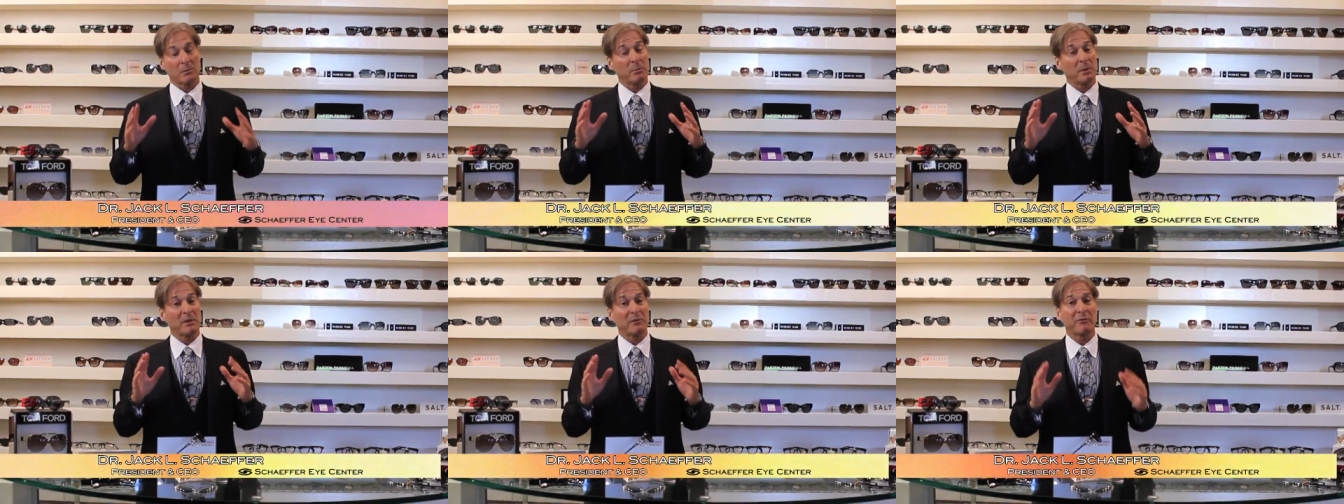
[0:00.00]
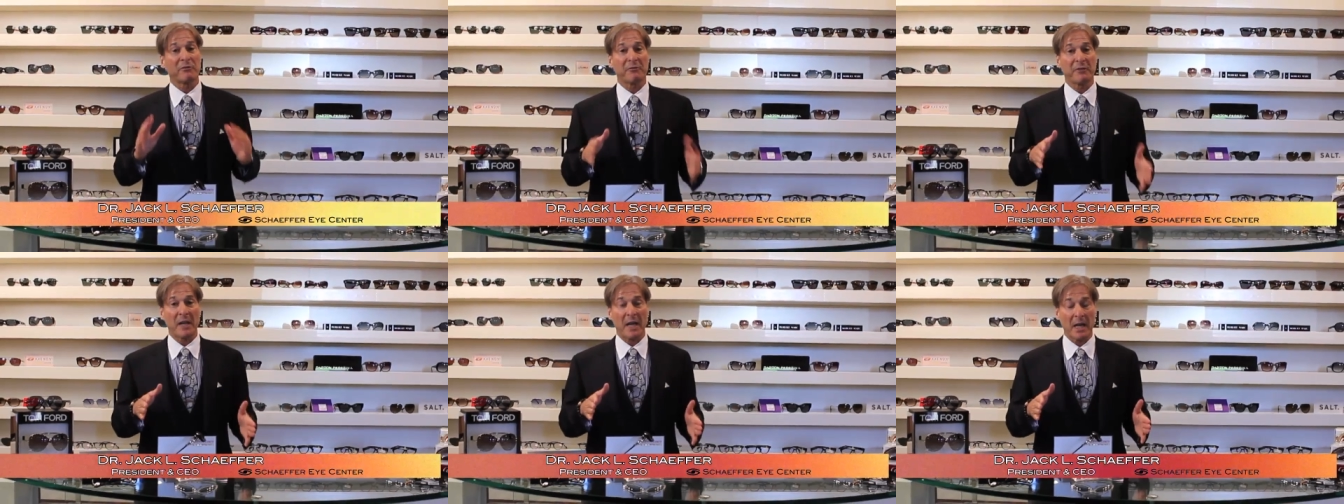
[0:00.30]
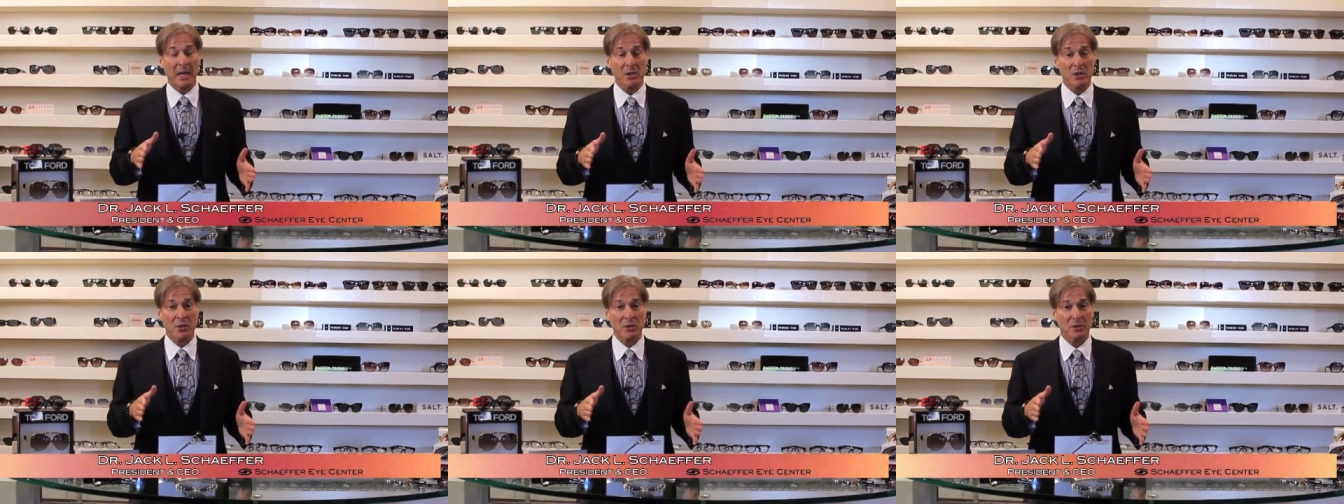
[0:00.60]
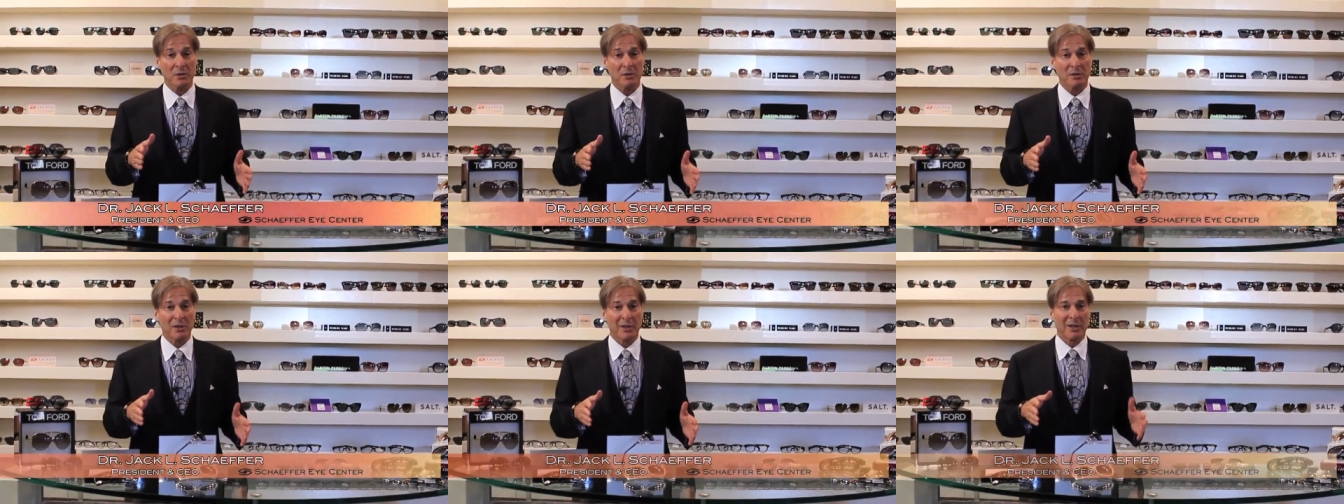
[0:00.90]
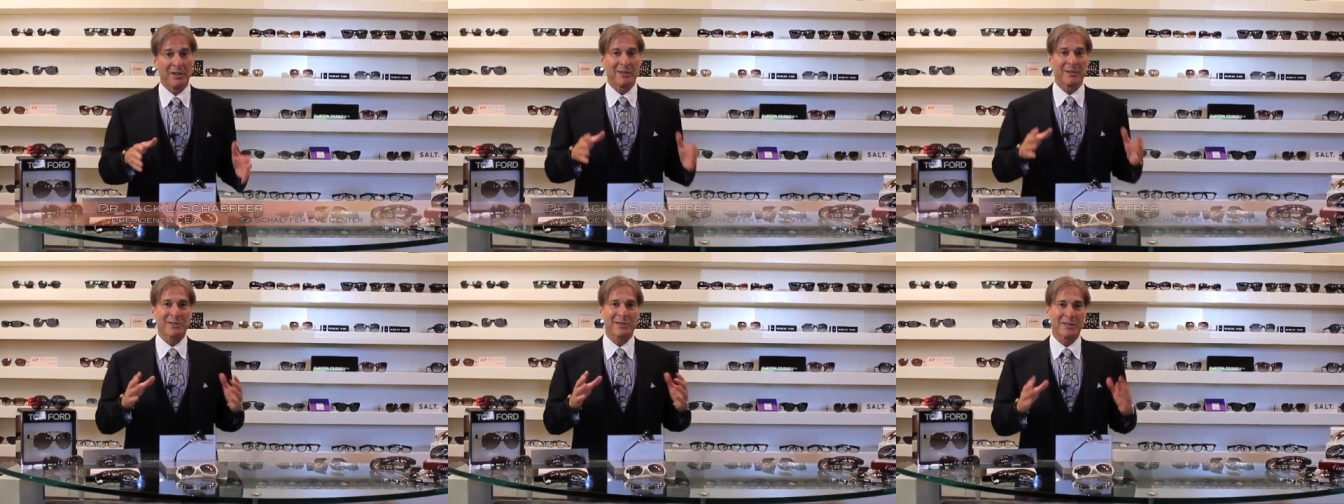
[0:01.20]
mean fashion,
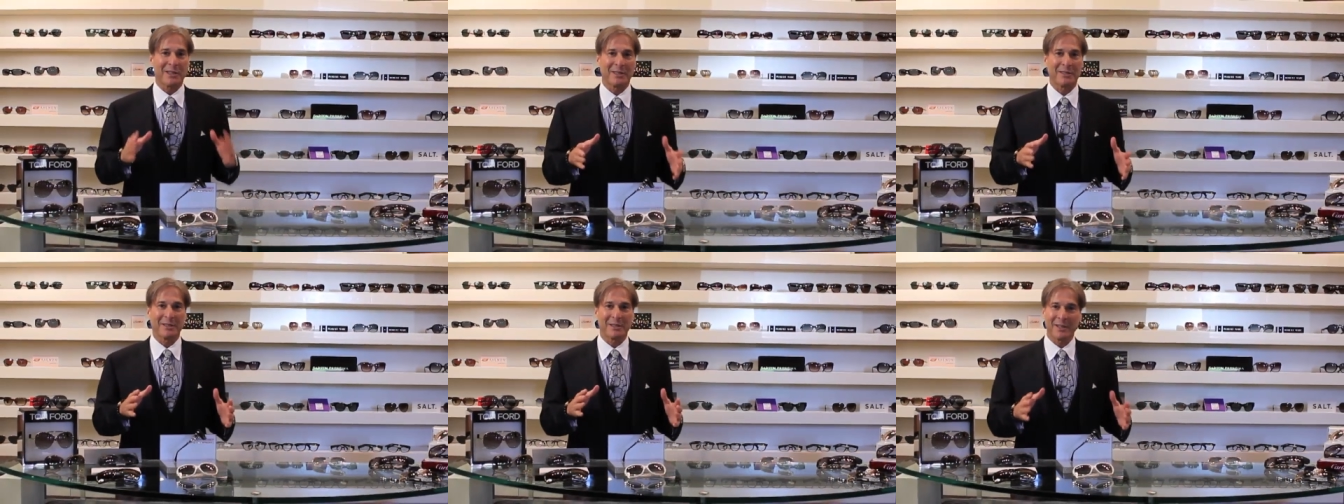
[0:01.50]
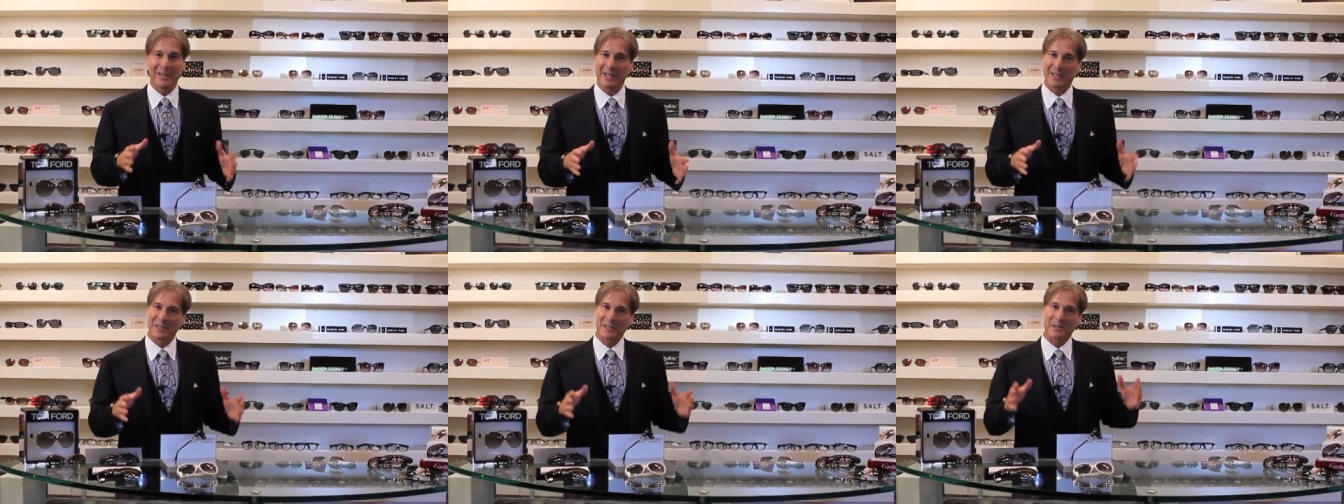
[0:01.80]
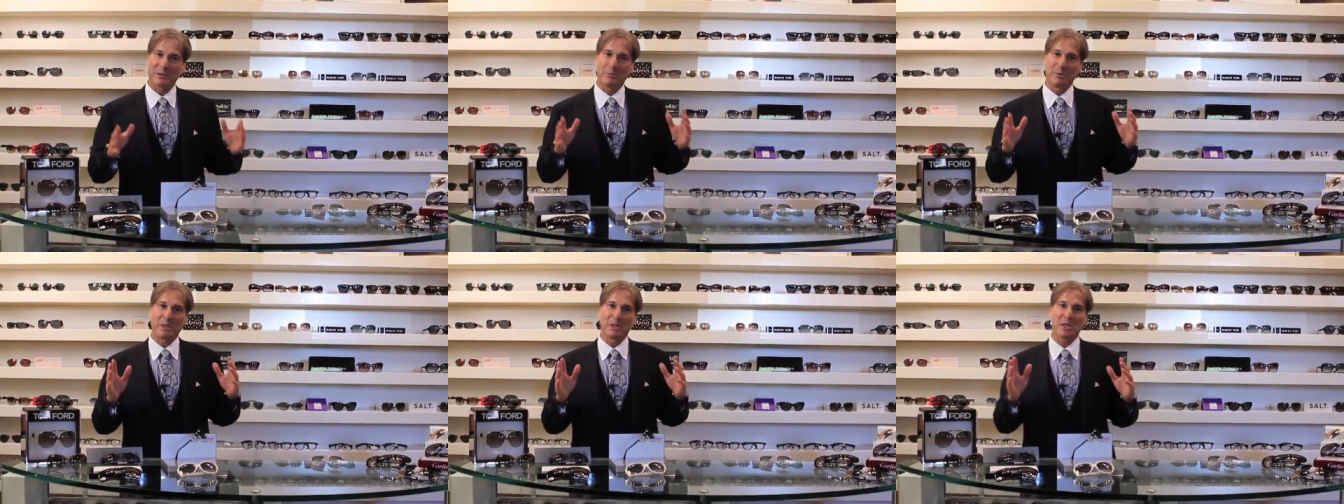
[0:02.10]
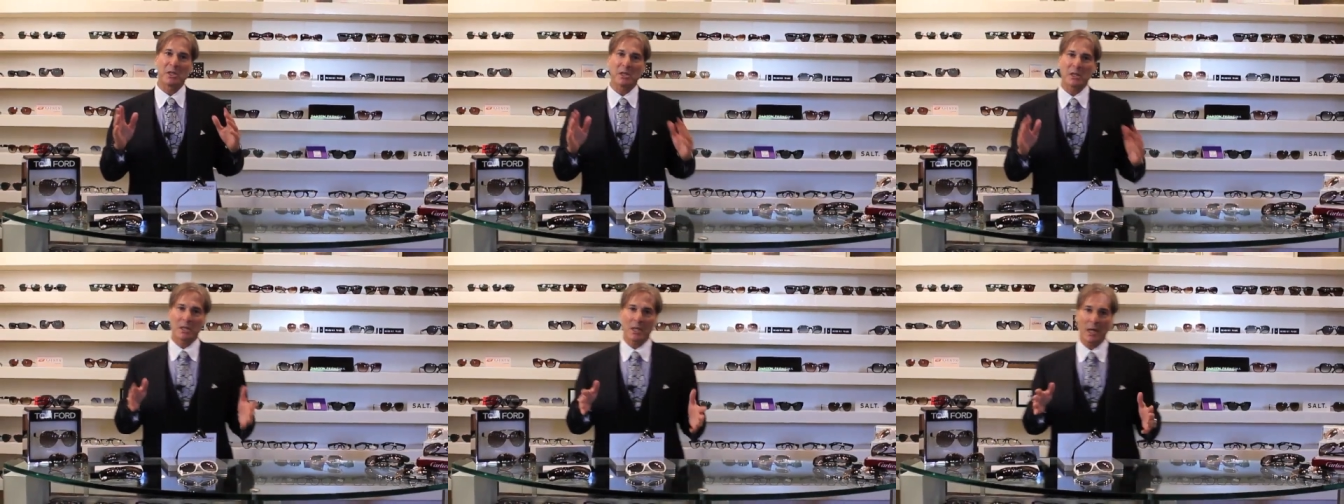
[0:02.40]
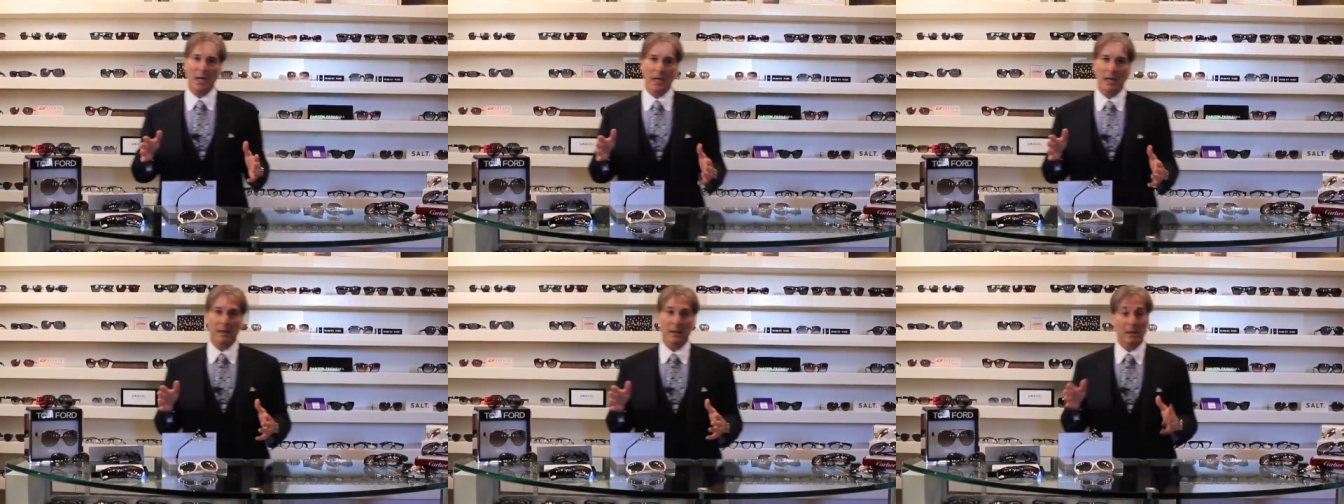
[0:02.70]
sunglasses mean
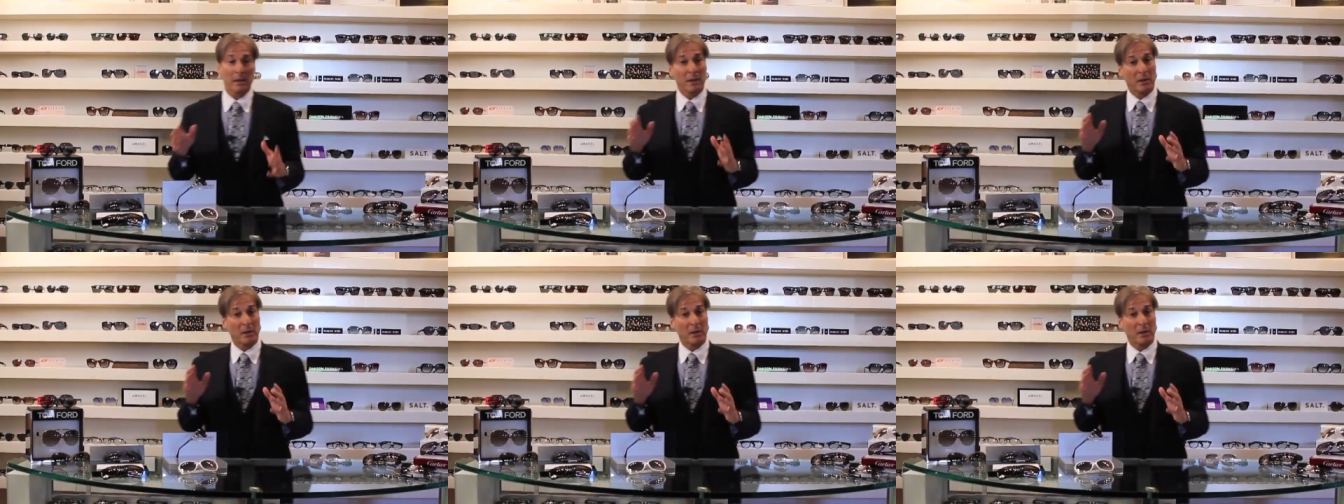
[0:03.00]
style,